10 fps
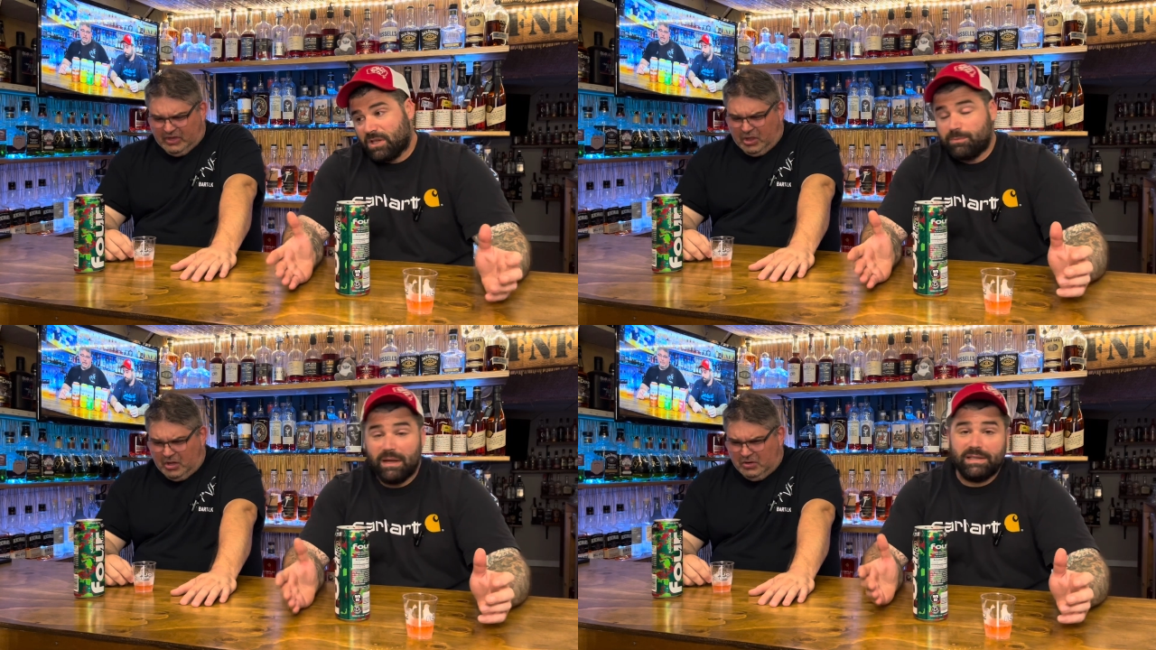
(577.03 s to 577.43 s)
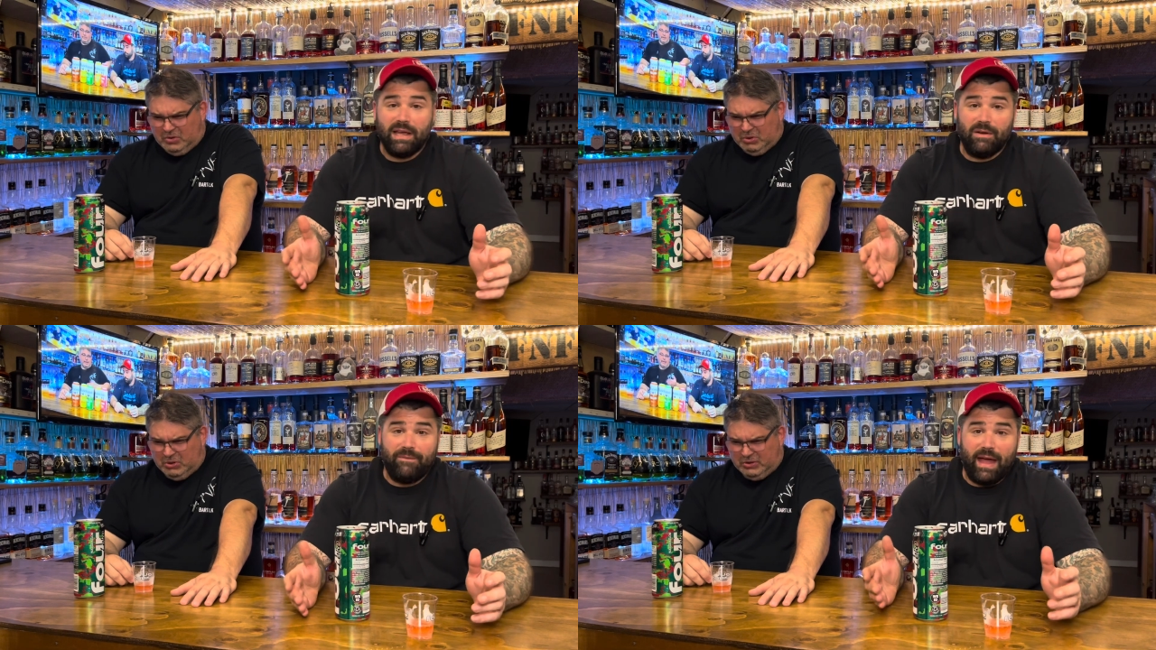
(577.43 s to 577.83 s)
Speaker 1: especially
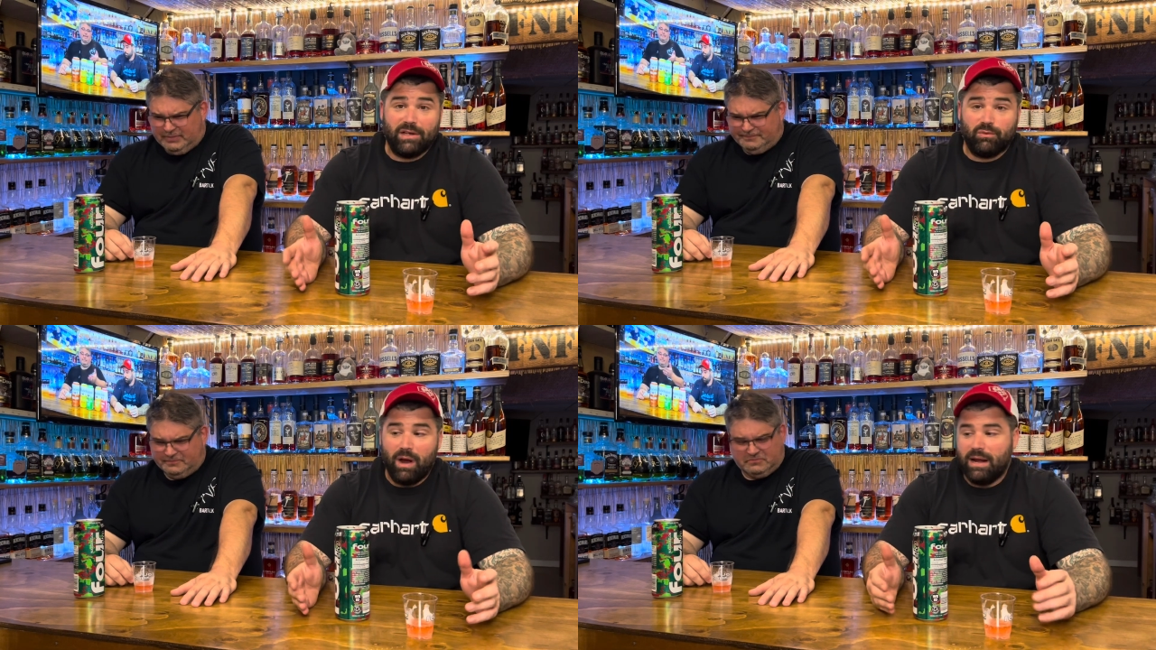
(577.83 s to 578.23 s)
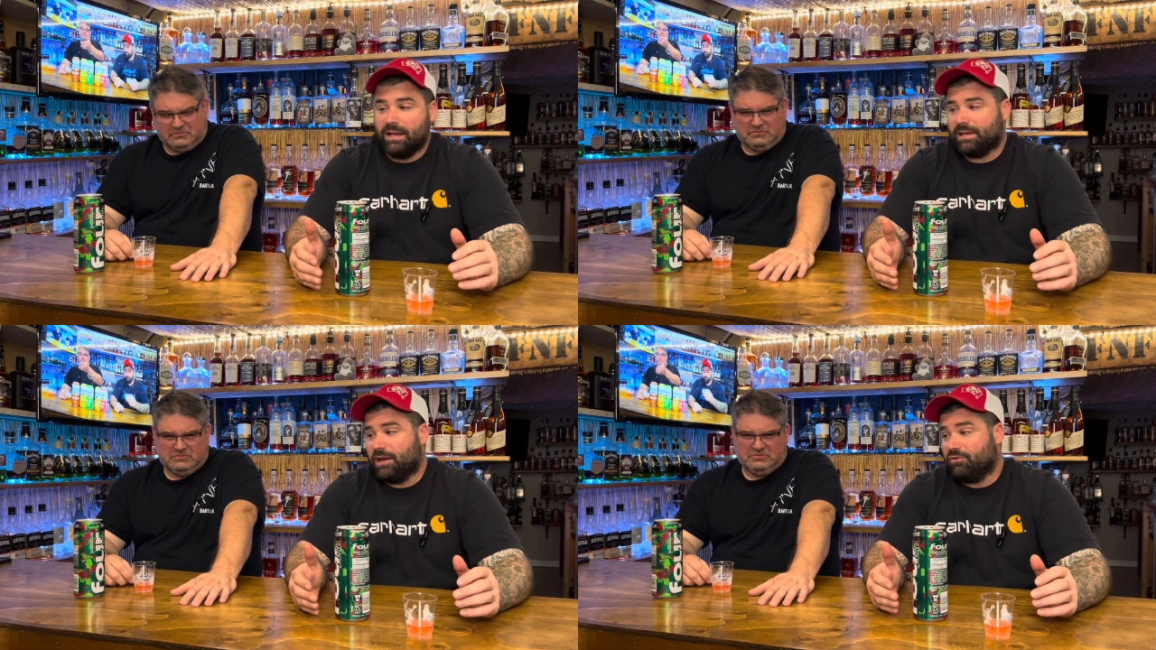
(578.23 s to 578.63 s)
at a fast rate,
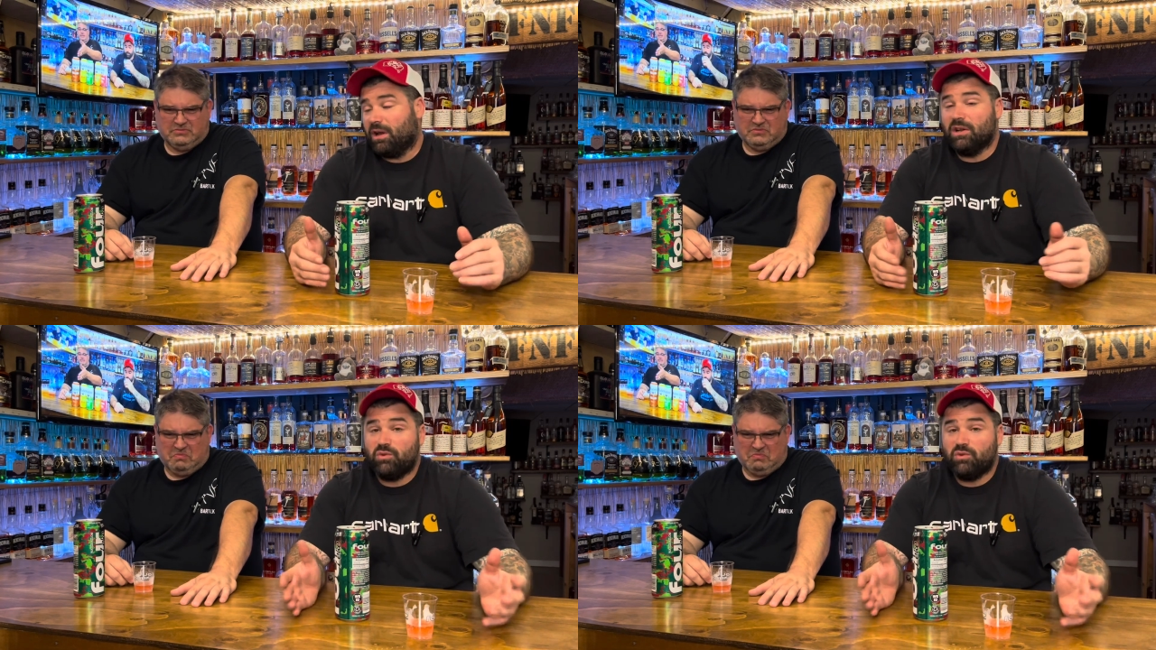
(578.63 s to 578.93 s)
that's like drinking a